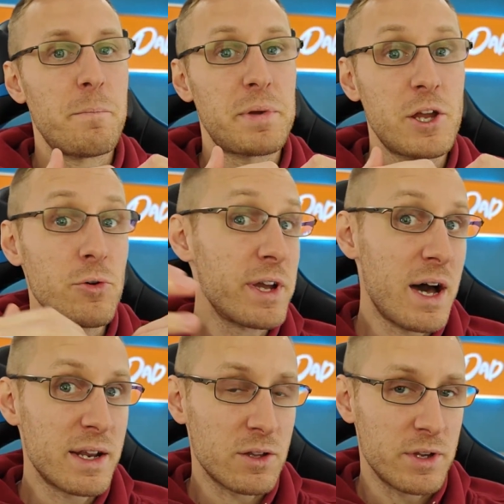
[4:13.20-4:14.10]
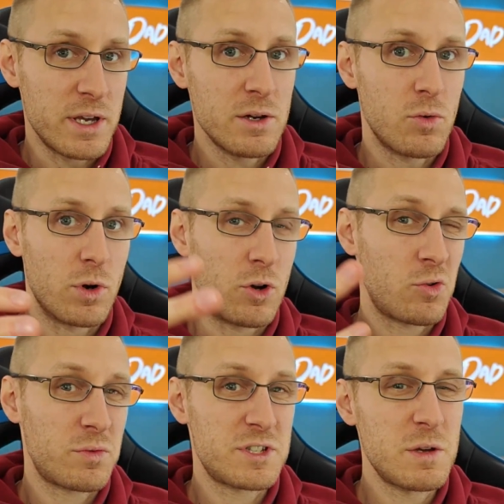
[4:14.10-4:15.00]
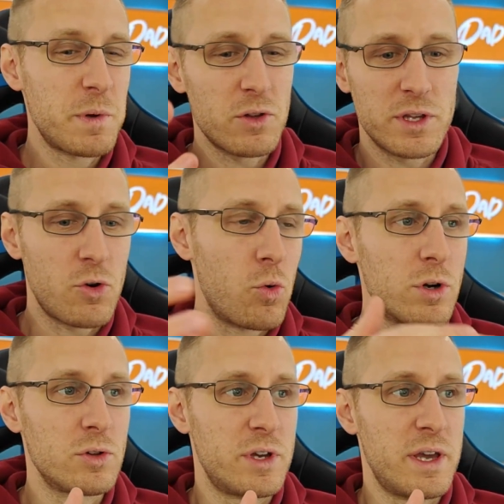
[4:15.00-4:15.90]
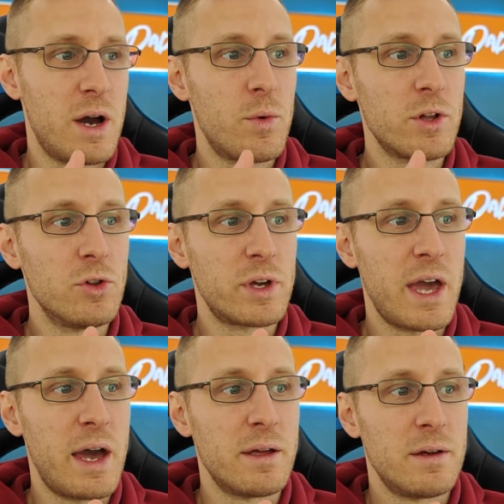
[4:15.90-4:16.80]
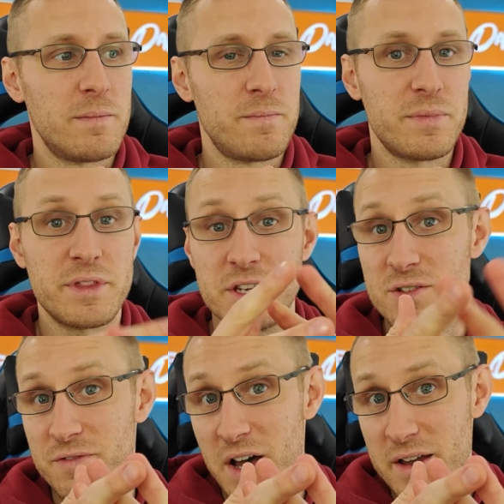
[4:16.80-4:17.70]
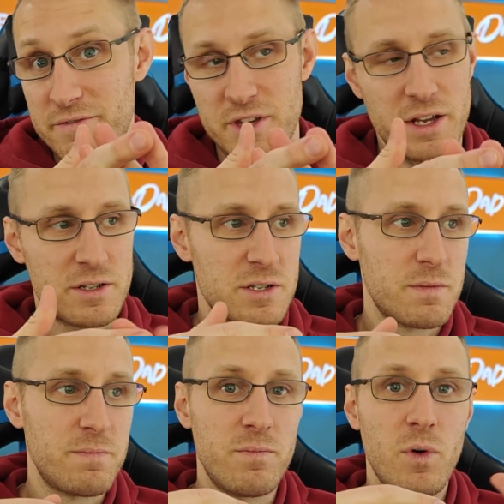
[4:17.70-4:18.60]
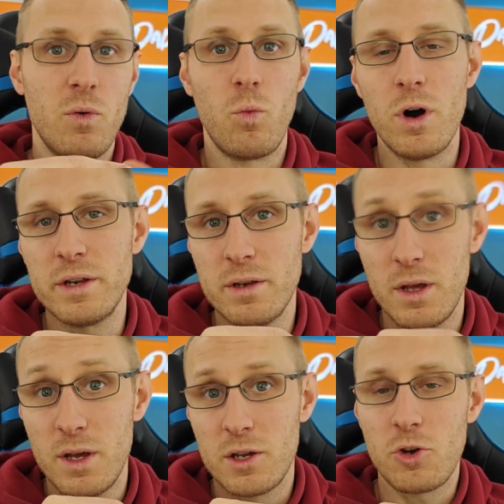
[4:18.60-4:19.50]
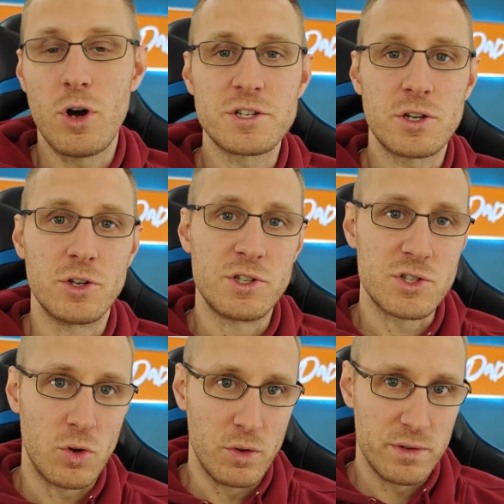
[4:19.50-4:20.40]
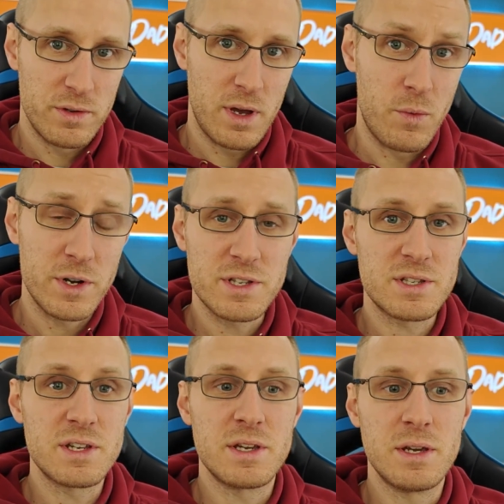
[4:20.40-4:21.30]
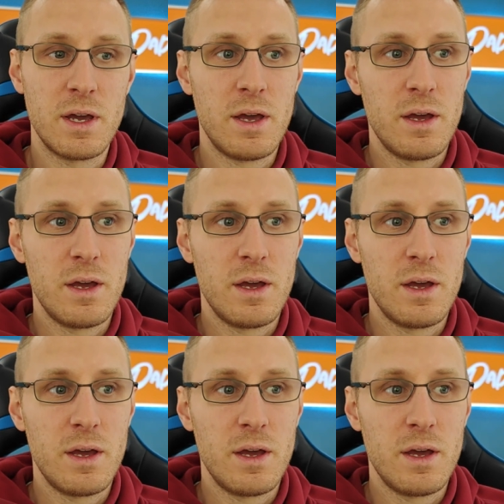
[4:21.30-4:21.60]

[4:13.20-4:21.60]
Periodically, or typically quarterly, I want to look at these 5 things. 1, cost of goods sold. I want to see,